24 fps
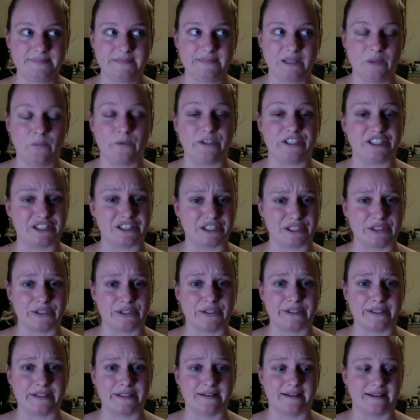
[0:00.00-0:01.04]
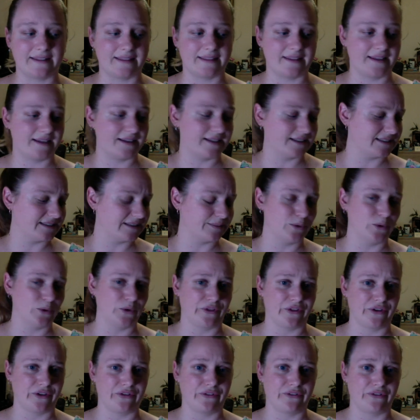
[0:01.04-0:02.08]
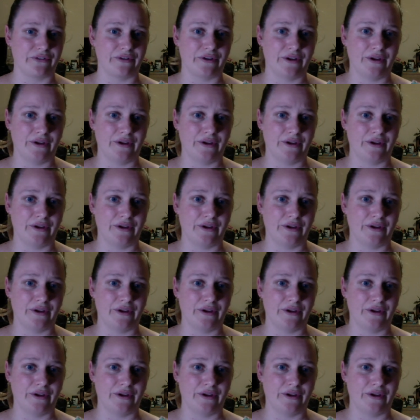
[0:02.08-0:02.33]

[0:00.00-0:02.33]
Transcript: which is a lot. I think it's more than